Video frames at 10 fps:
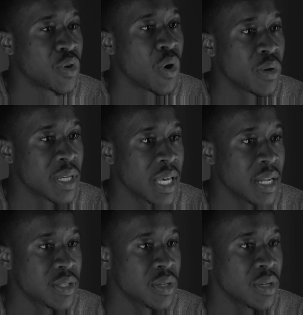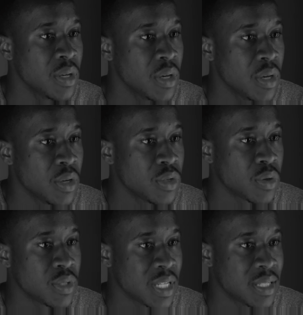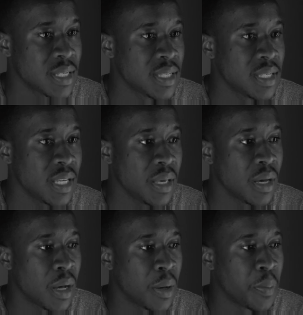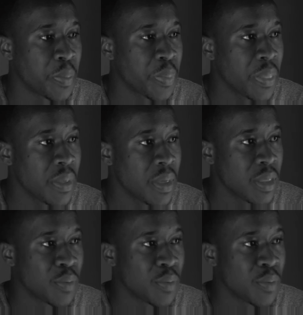colon cancer. So just to see the